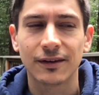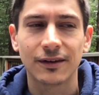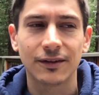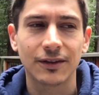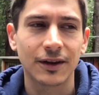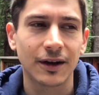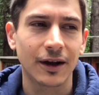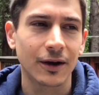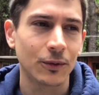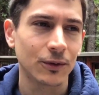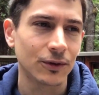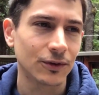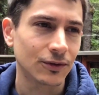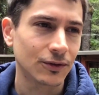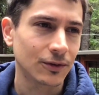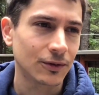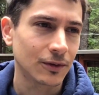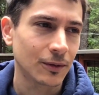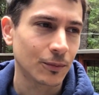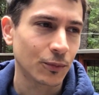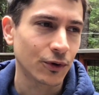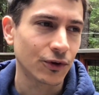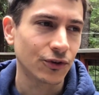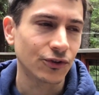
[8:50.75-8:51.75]
that I was
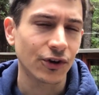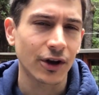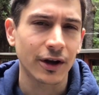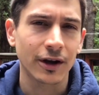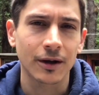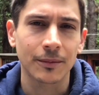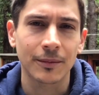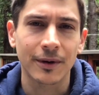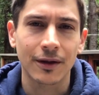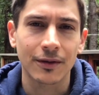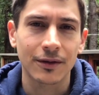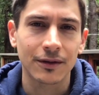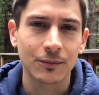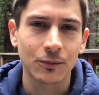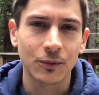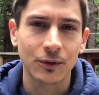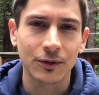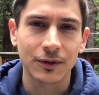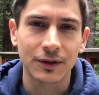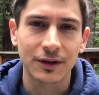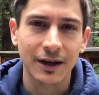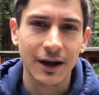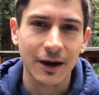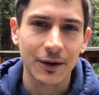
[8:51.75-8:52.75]
appreciating about what
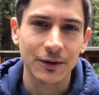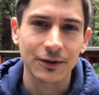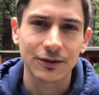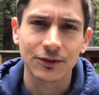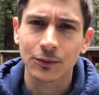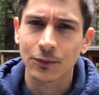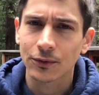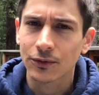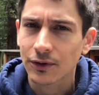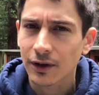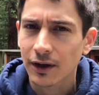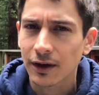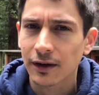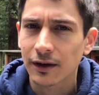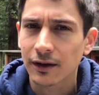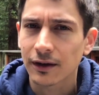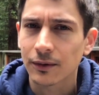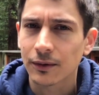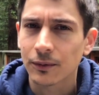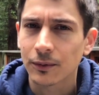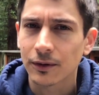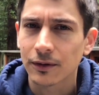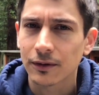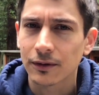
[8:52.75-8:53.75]
the Taoists were saying
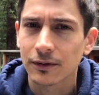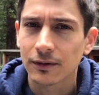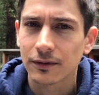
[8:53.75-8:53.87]
and what,